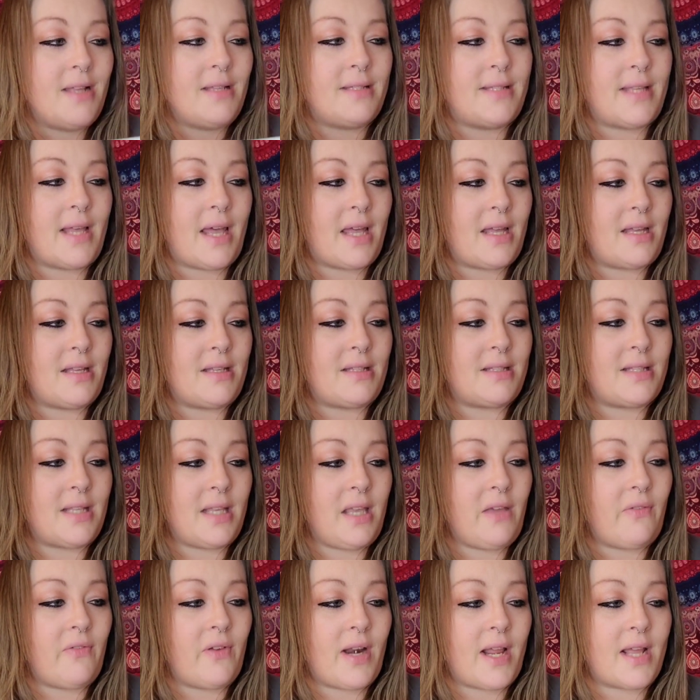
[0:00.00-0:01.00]
says,
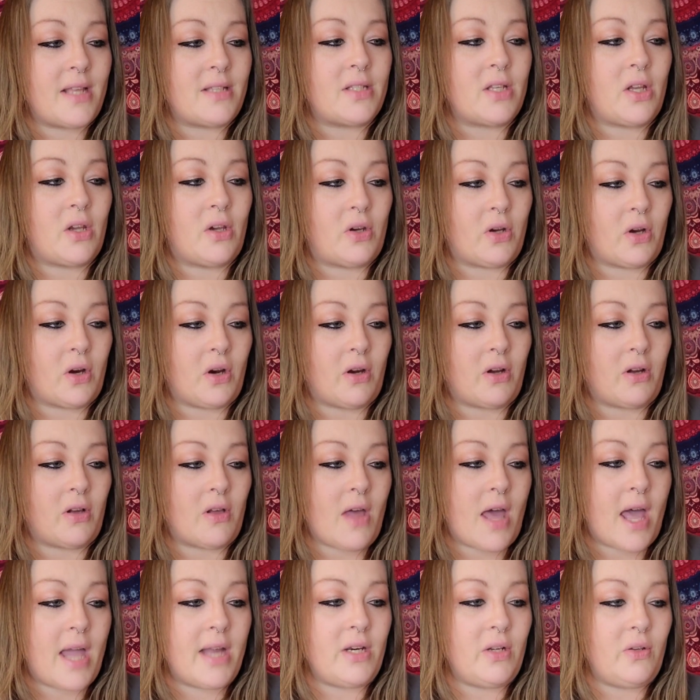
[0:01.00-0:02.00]
"Even as a
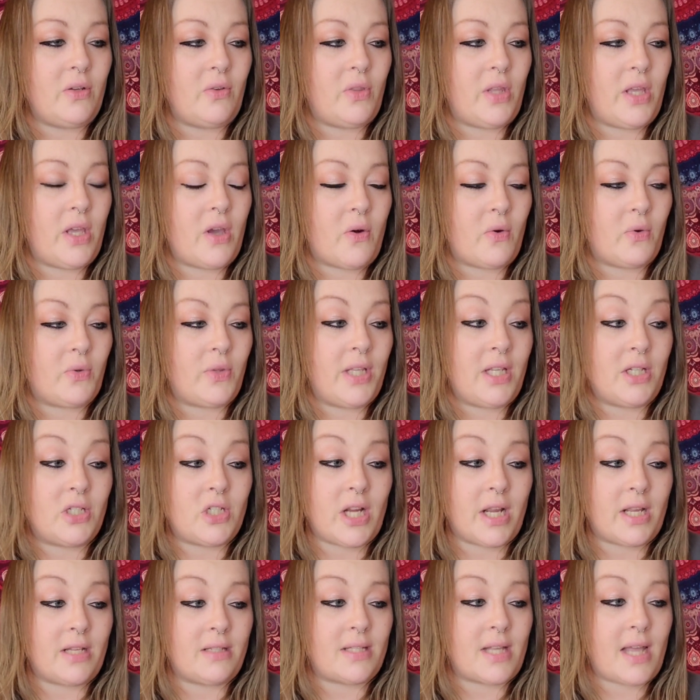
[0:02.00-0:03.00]
girl, I knew the only
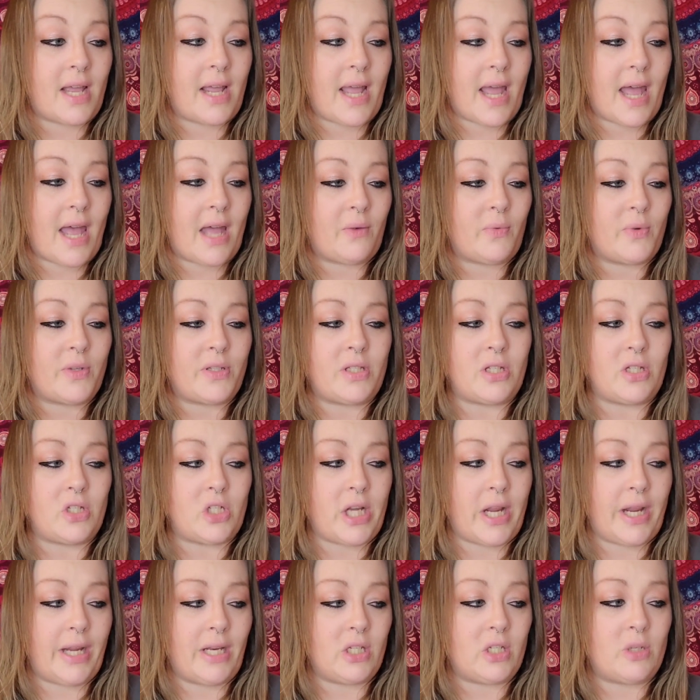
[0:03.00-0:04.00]
chance I had was to
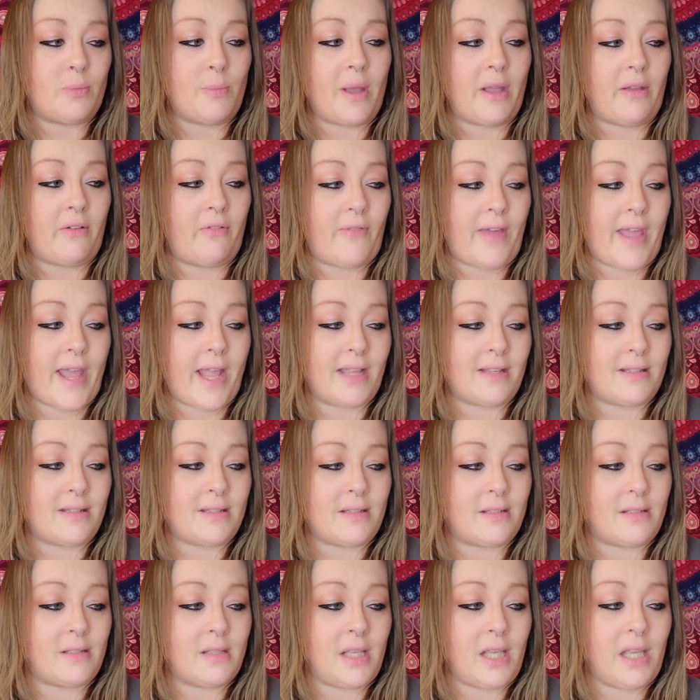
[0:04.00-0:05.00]
change my
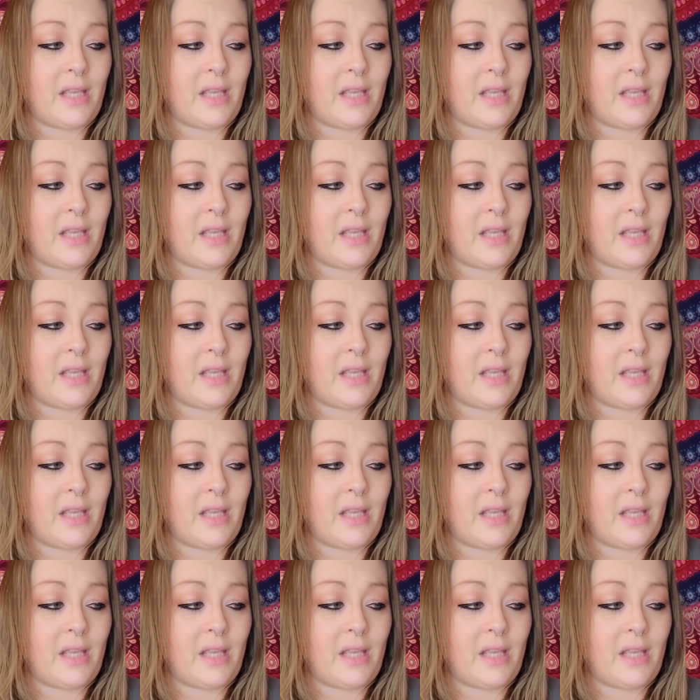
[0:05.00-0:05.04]
face,